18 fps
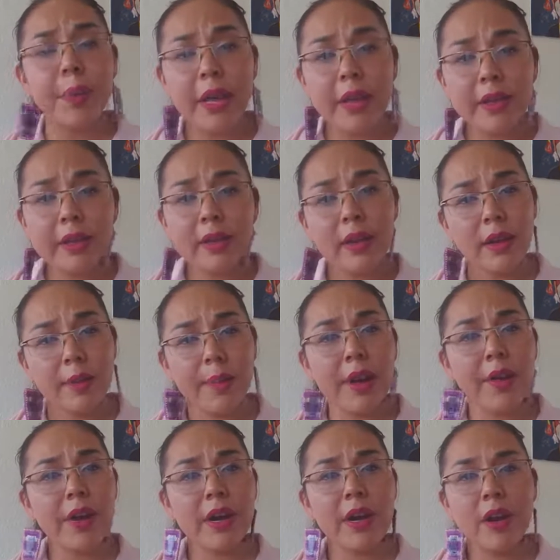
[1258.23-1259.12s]
been
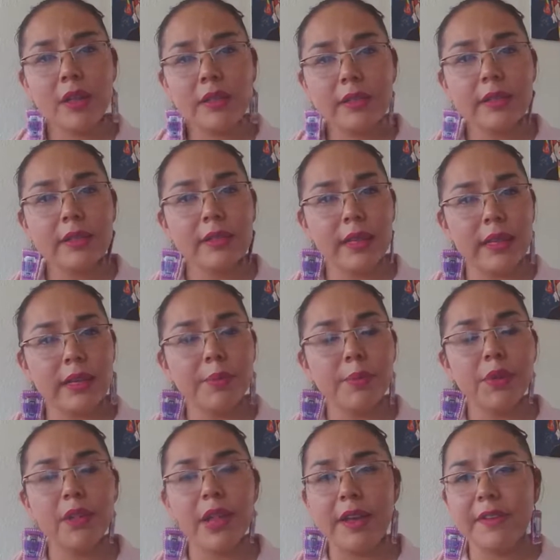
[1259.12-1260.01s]
about our
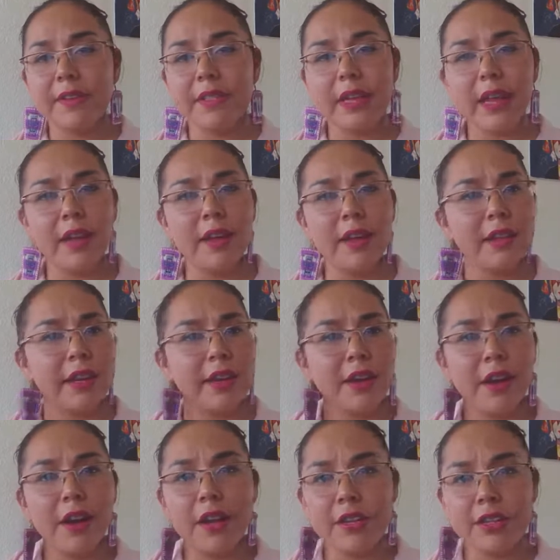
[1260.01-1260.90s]
unsustainable lifestyle and
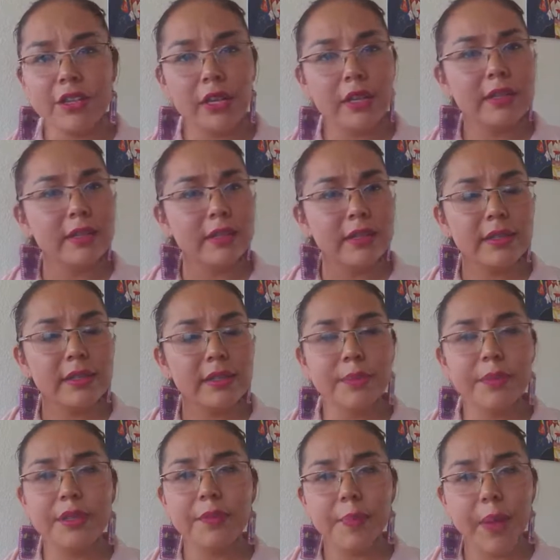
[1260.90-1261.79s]
our unjust
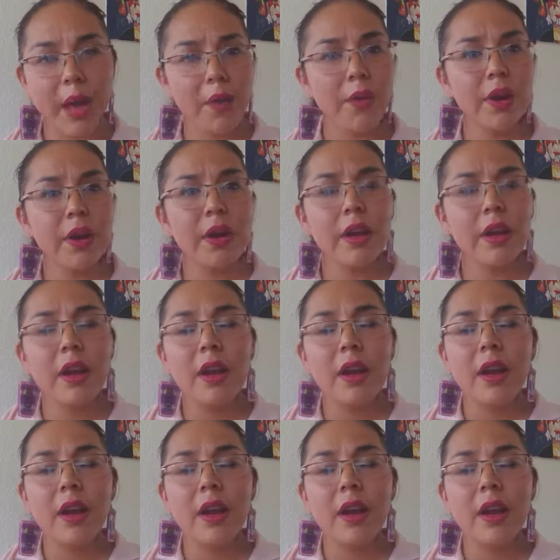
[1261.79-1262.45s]
systems of power.